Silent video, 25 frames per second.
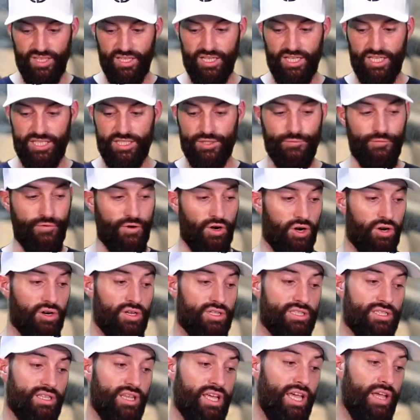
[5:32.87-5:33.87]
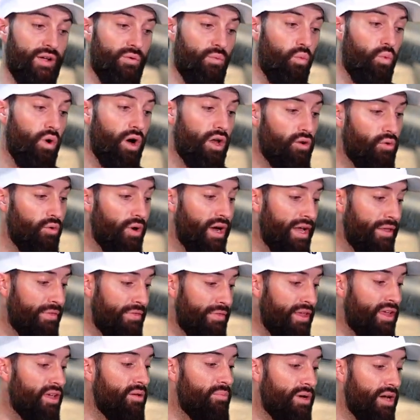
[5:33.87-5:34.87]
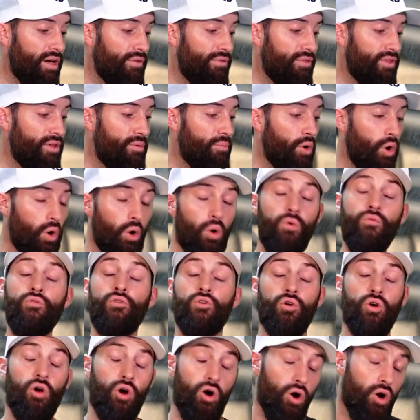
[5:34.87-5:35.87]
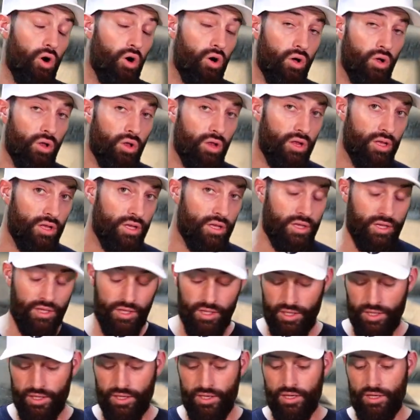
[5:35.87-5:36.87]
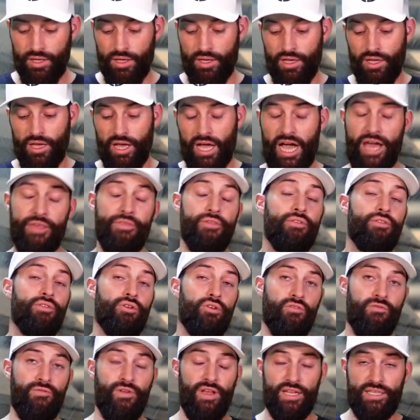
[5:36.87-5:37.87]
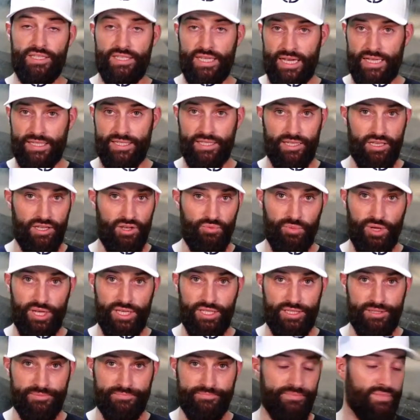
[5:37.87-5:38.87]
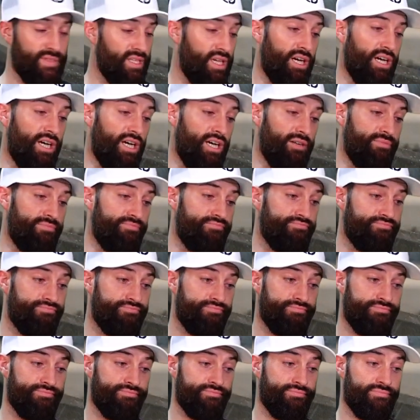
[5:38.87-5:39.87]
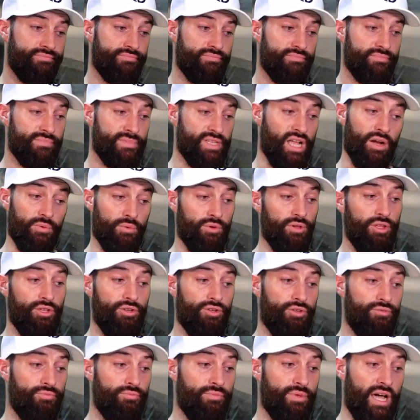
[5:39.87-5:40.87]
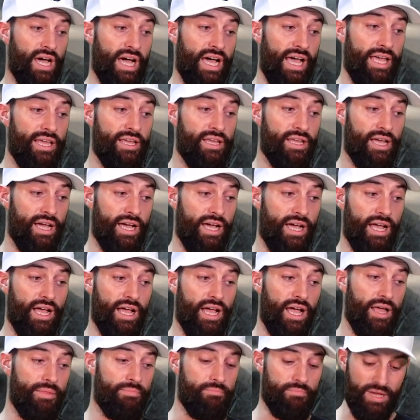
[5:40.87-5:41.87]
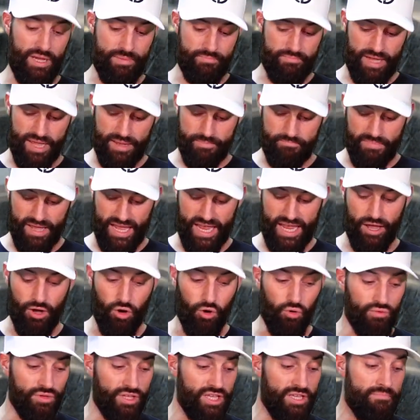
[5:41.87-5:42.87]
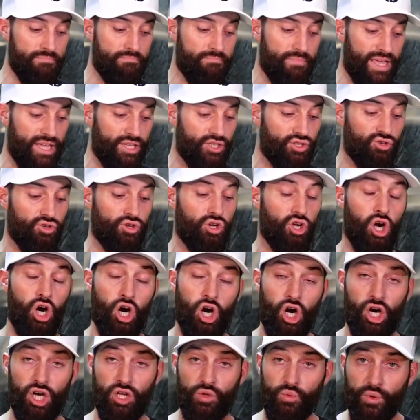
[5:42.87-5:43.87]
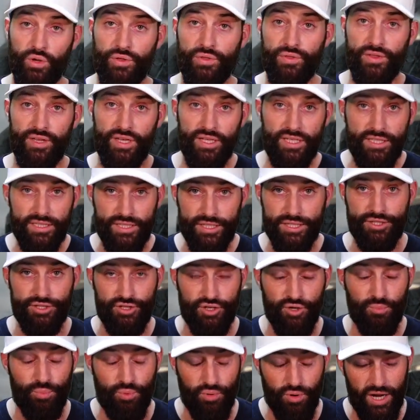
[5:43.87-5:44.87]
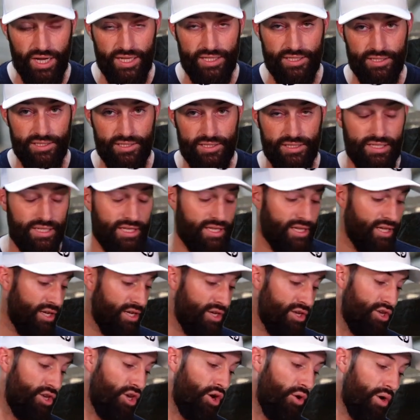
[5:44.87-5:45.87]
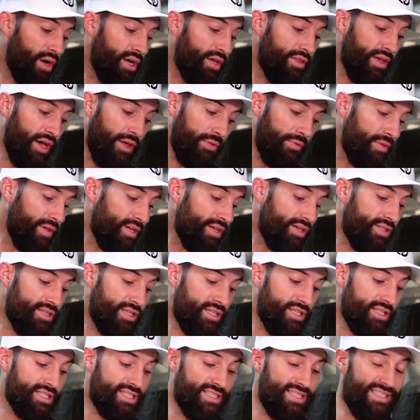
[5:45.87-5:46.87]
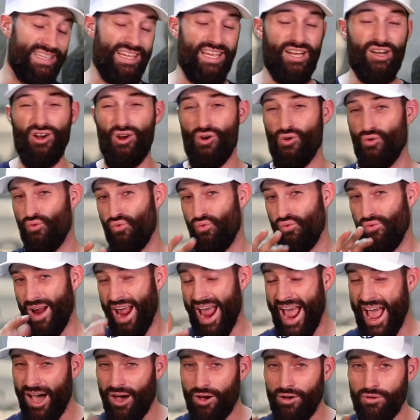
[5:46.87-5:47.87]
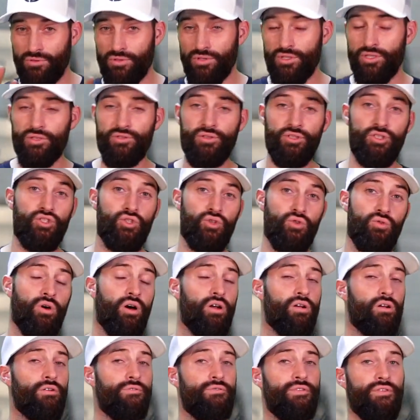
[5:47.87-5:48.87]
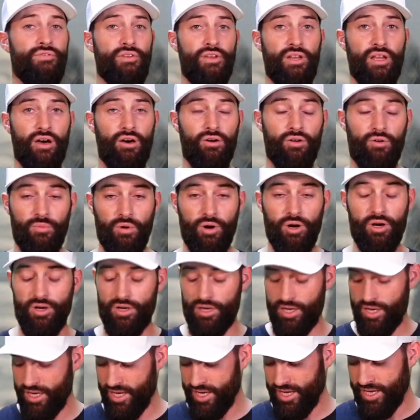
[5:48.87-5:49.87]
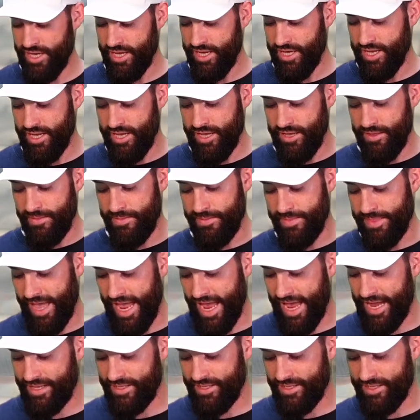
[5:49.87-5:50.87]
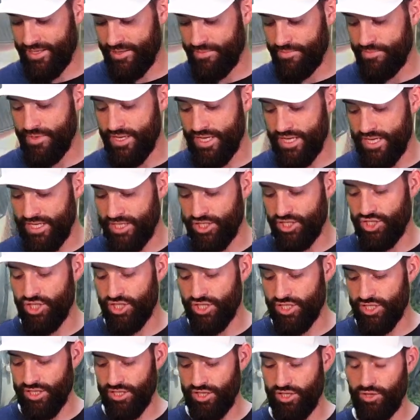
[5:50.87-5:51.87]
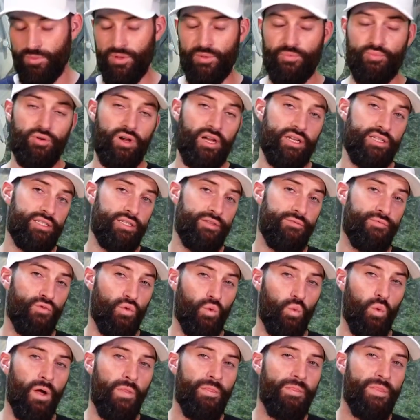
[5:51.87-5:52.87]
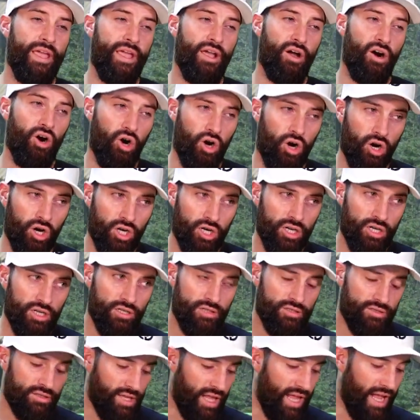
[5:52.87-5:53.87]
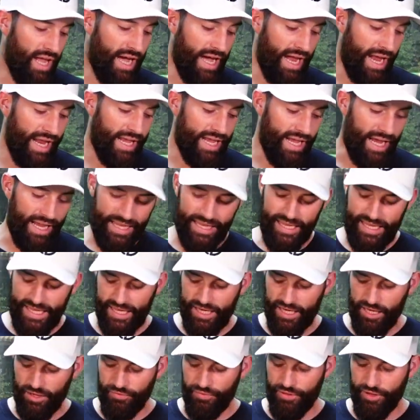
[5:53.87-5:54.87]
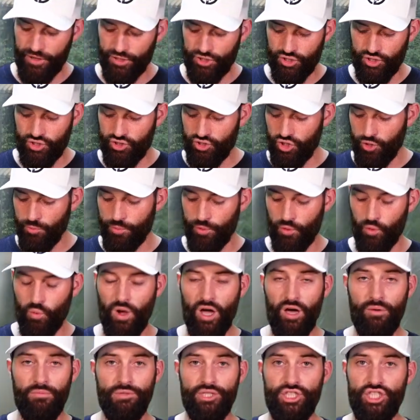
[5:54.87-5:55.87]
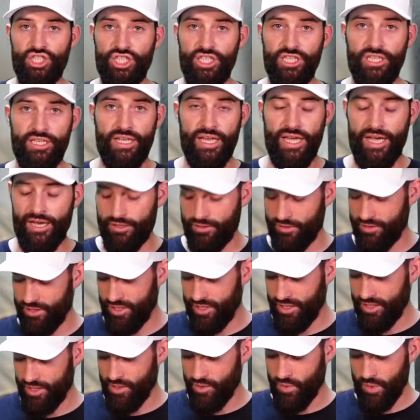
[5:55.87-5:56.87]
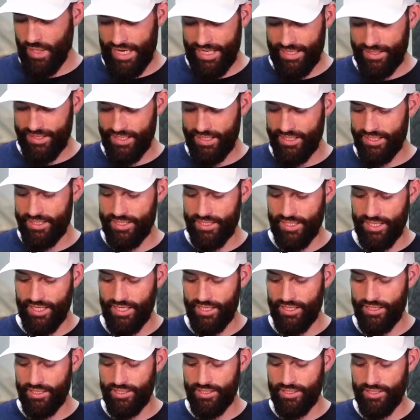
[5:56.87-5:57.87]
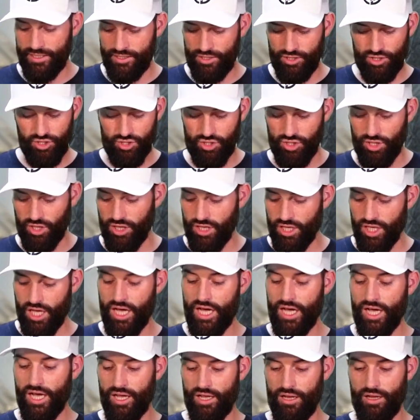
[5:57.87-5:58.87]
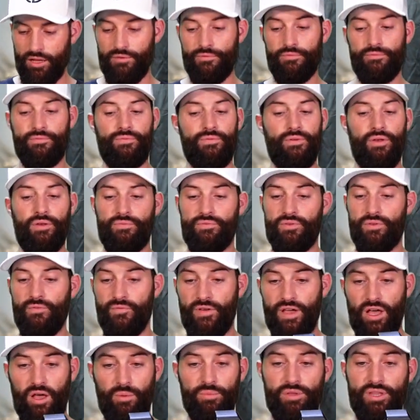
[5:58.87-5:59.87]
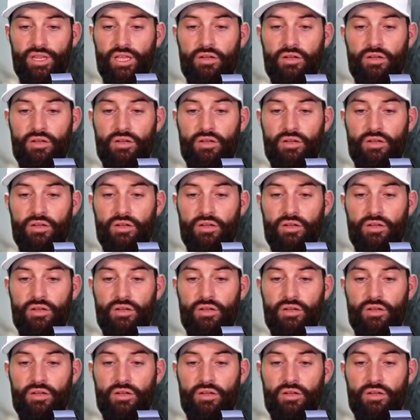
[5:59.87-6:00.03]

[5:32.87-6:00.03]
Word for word: as far as like, what do I think about them overall? I think they're fantastic and amazing. Um, I really do. I, I uh, my, my, my only major con with these is their price. Knowing that these things sit around the $250 mark, that to me is just a little bit pricey. For what they are, like I, I get it. They're super well machined out, right? These things, there's a lot of, of development